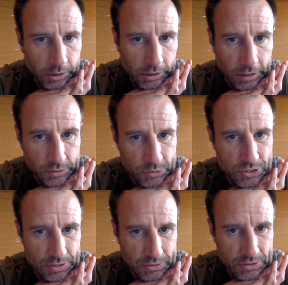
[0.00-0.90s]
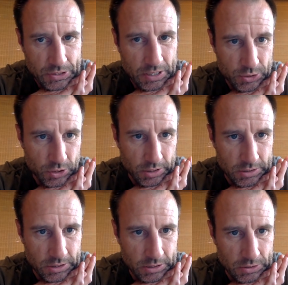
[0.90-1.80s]
do you synthesize your
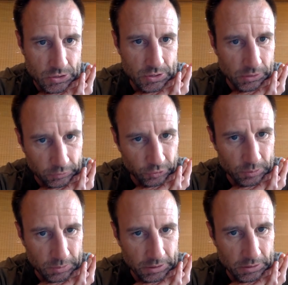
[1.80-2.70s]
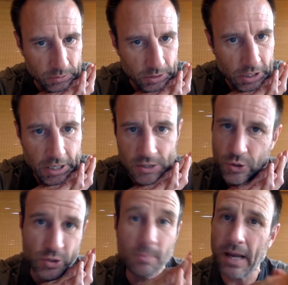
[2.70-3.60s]
ideas into the sleep aid?
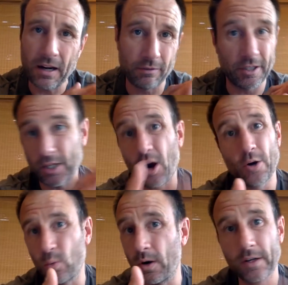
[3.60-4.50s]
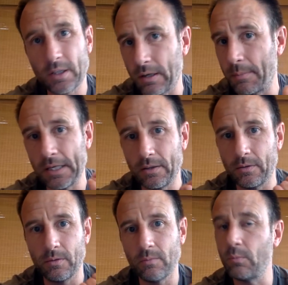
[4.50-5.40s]
Just a matter of like hard work. I
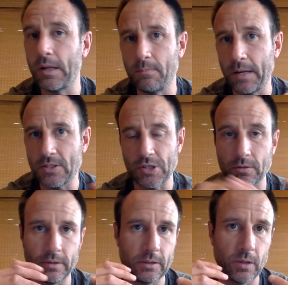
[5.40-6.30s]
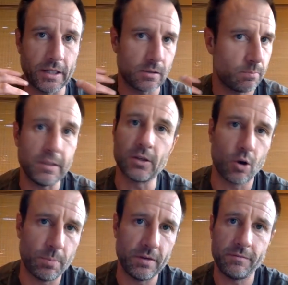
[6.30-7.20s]
mean, and basically like being
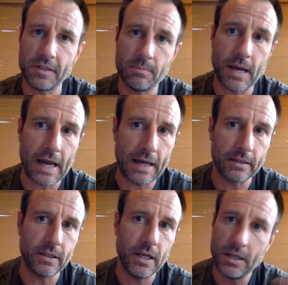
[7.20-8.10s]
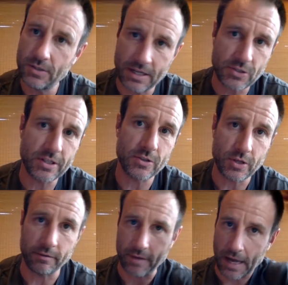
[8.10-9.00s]
open to feedback, testing
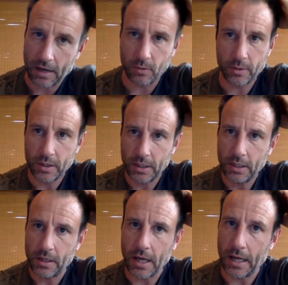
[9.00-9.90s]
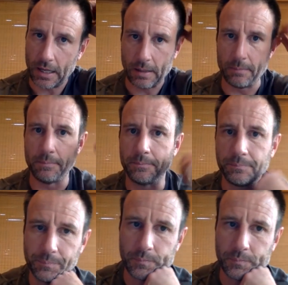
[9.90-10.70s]
stuff out, and